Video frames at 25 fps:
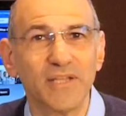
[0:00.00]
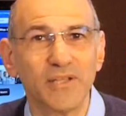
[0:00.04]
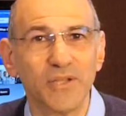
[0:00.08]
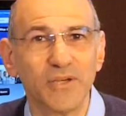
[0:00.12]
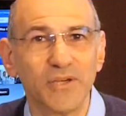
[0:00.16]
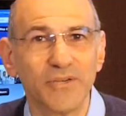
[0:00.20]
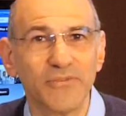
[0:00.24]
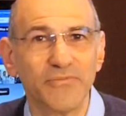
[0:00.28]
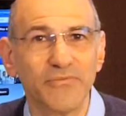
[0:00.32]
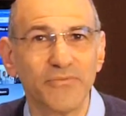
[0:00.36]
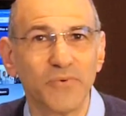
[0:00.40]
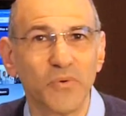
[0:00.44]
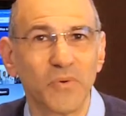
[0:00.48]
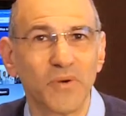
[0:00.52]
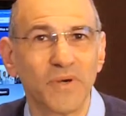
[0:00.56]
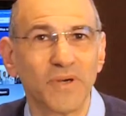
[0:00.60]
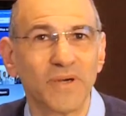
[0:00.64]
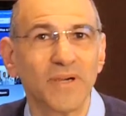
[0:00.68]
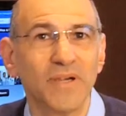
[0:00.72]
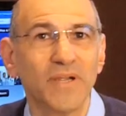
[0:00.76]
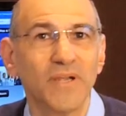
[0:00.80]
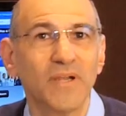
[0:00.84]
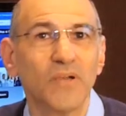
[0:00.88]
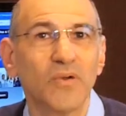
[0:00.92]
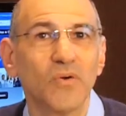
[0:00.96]
look
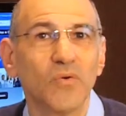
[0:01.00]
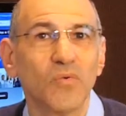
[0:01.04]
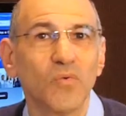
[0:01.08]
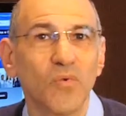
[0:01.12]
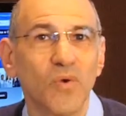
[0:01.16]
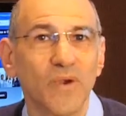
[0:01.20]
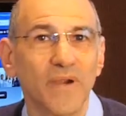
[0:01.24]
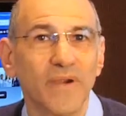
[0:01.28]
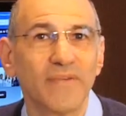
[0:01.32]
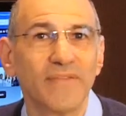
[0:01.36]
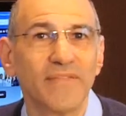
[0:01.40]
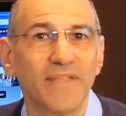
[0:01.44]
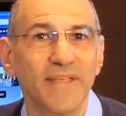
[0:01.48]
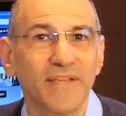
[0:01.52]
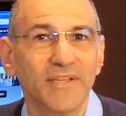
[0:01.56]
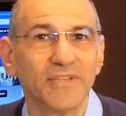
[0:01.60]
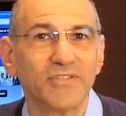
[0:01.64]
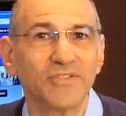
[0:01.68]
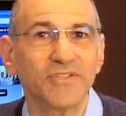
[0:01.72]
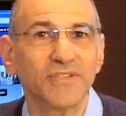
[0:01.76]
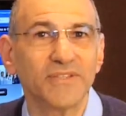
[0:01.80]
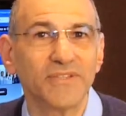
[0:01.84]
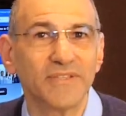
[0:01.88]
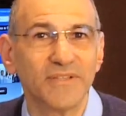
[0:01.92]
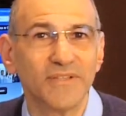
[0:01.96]
for where they
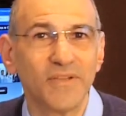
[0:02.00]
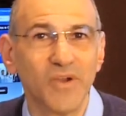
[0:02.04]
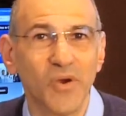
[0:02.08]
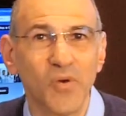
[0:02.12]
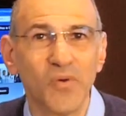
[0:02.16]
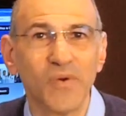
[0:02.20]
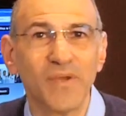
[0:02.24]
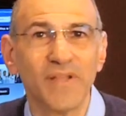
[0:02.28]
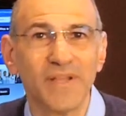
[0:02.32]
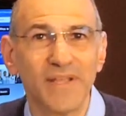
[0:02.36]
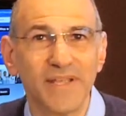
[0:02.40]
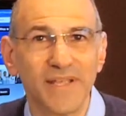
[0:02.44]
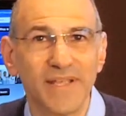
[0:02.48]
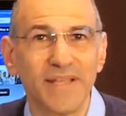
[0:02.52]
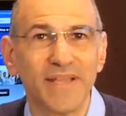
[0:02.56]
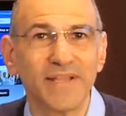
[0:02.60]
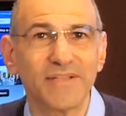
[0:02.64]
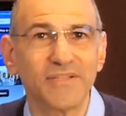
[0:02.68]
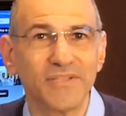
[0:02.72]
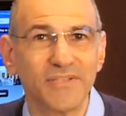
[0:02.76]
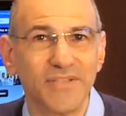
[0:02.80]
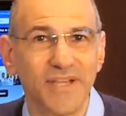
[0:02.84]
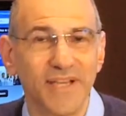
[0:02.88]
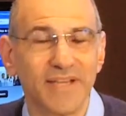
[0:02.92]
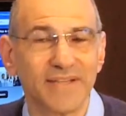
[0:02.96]
should go in and
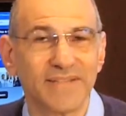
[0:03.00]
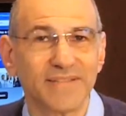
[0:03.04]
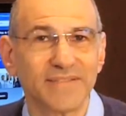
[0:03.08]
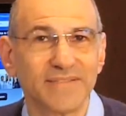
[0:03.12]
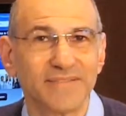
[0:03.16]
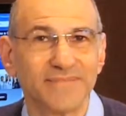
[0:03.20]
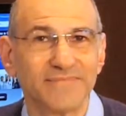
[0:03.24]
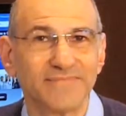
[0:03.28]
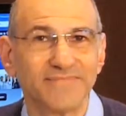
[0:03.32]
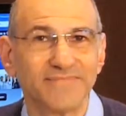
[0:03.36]
get checked?